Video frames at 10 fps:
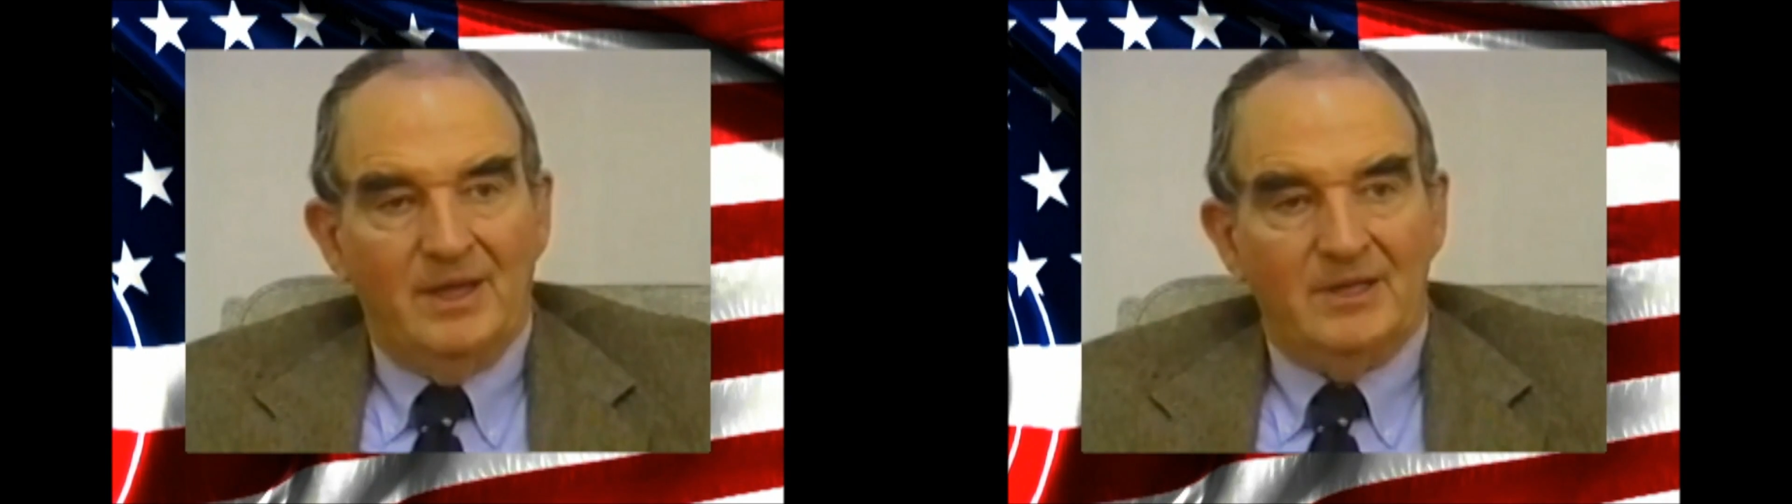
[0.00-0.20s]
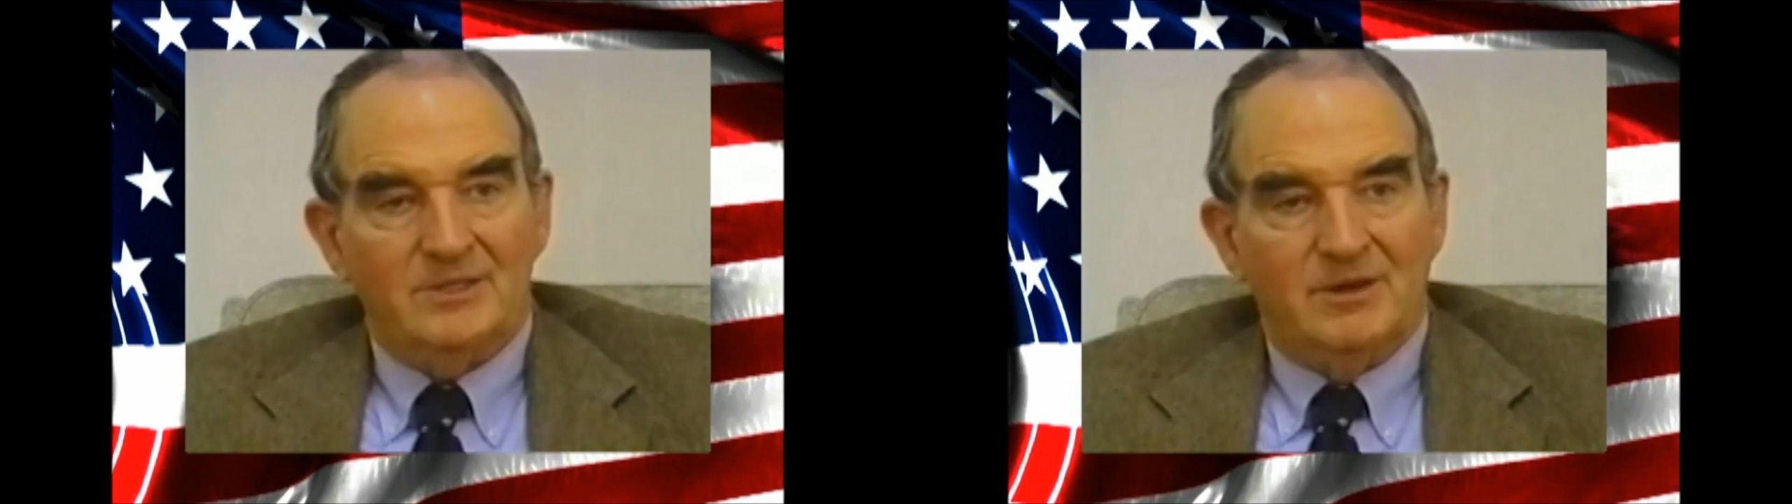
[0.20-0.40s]

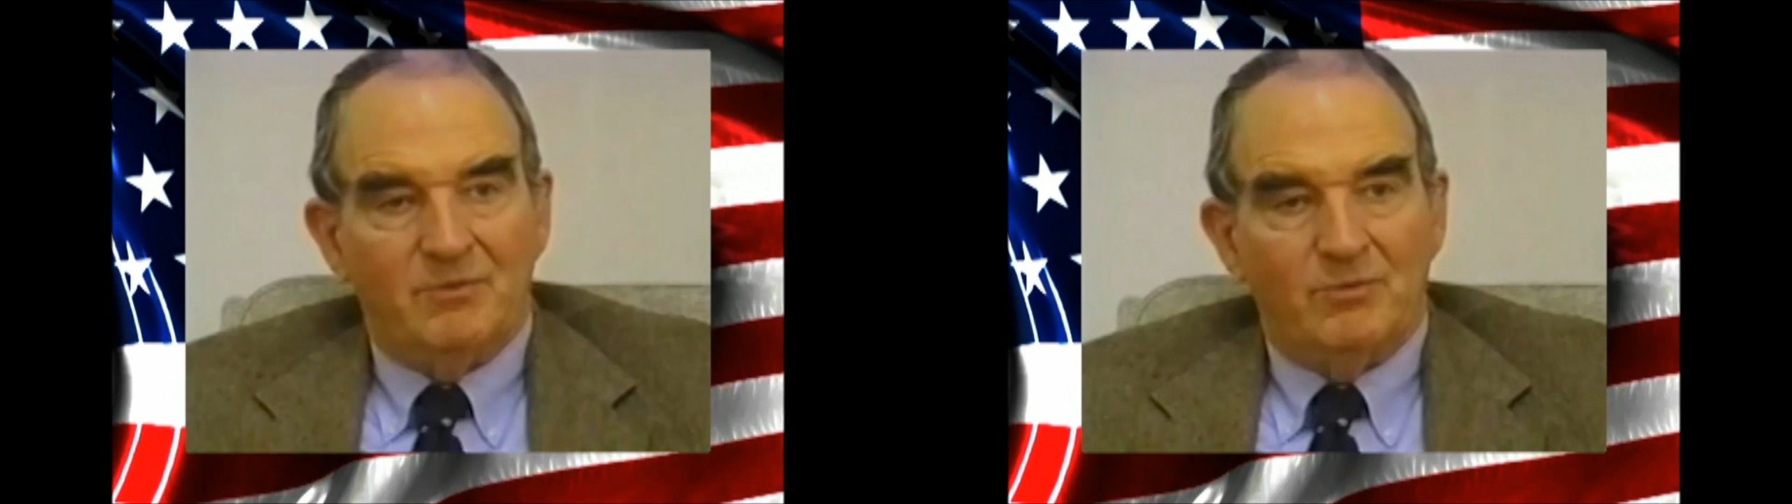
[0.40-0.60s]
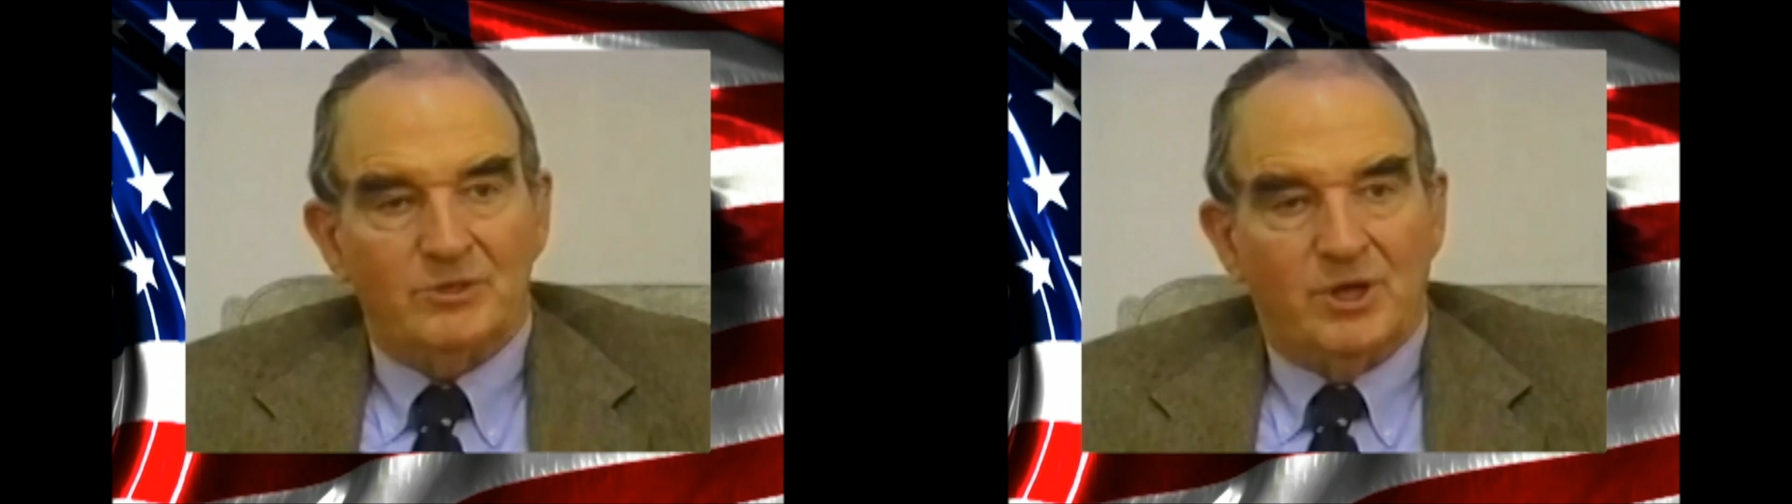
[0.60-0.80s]
is that
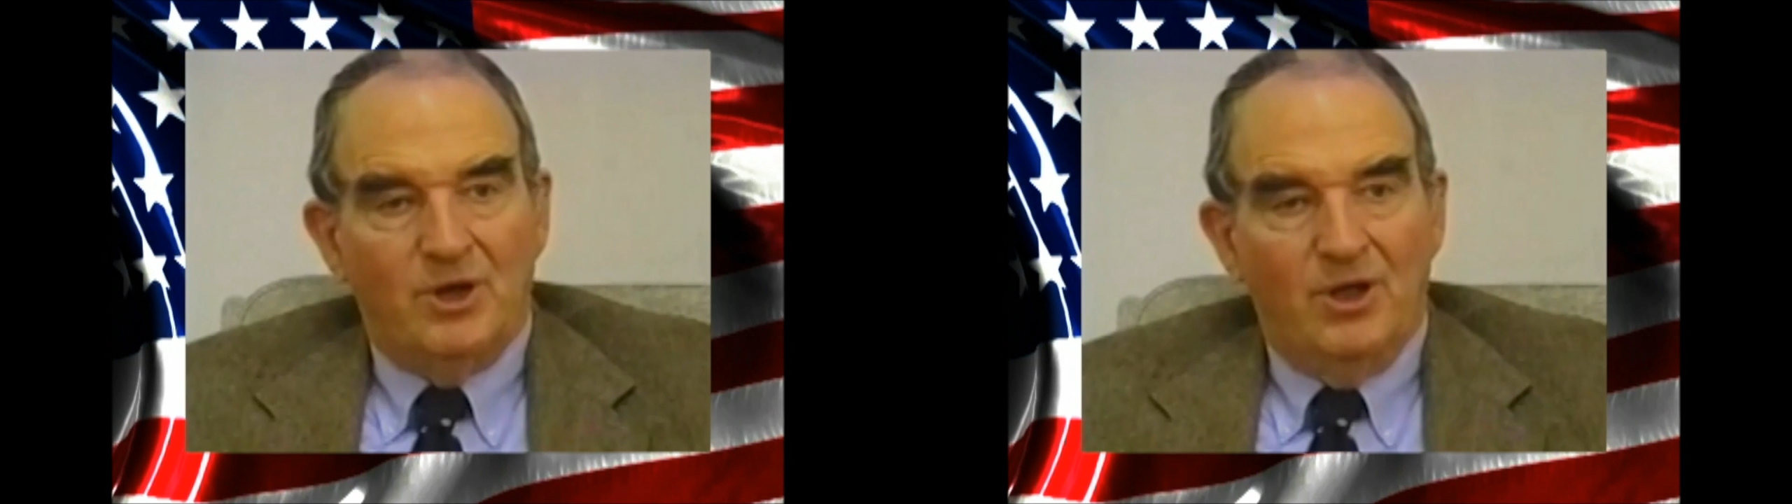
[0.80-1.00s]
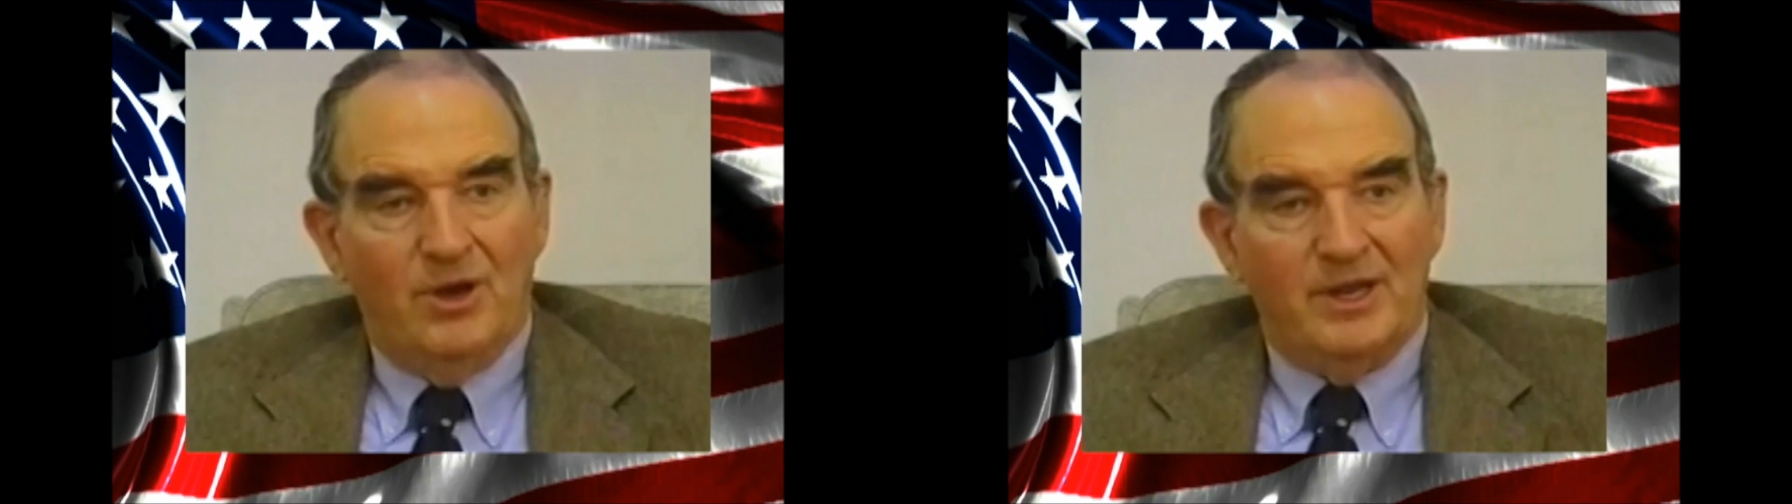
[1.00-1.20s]
if it was
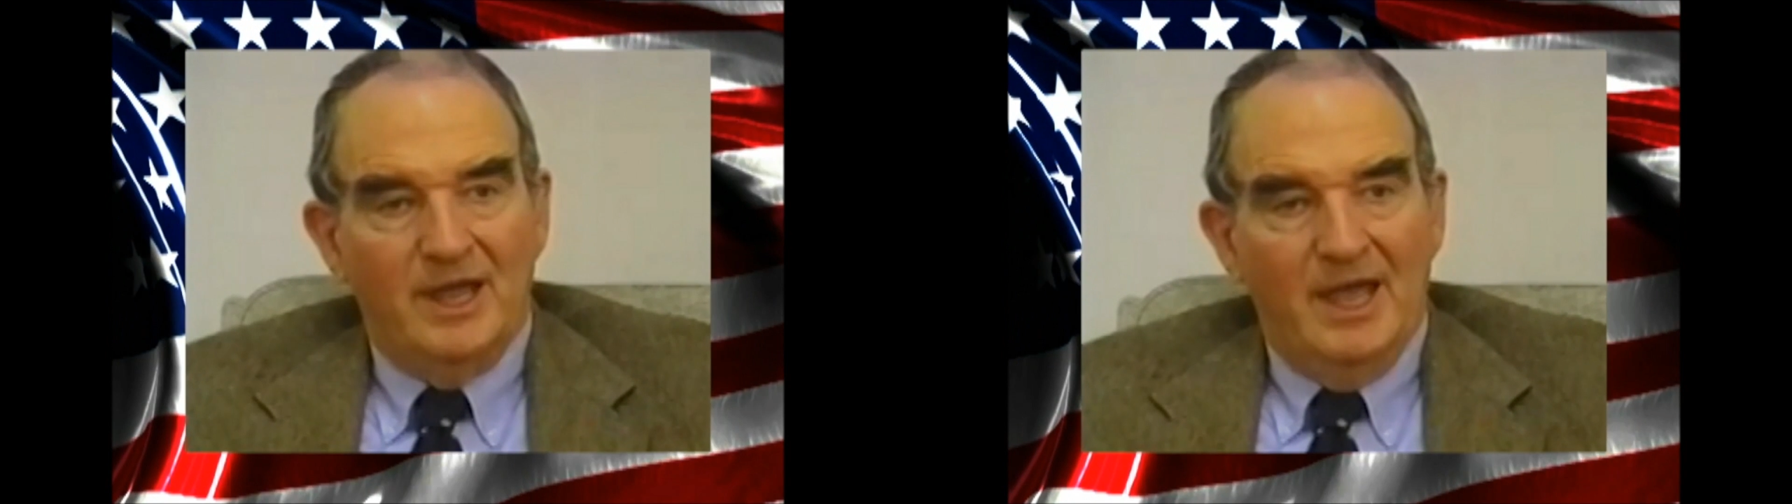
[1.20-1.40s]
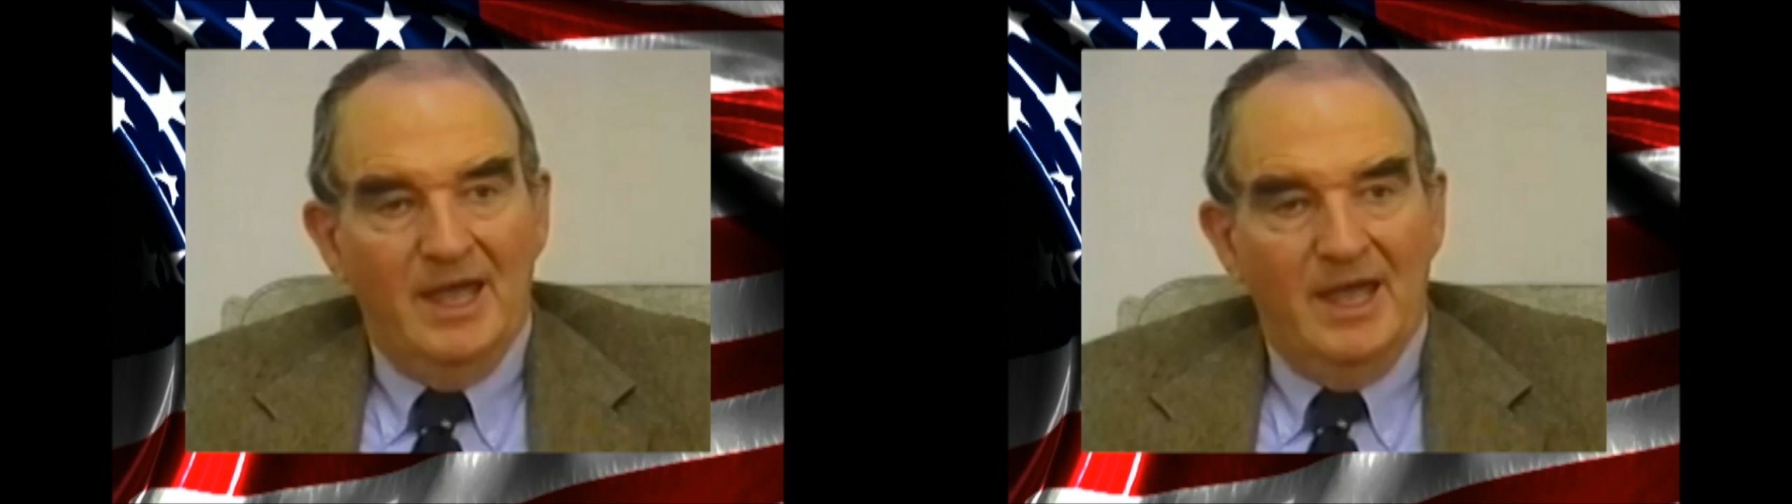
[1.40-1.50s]
called an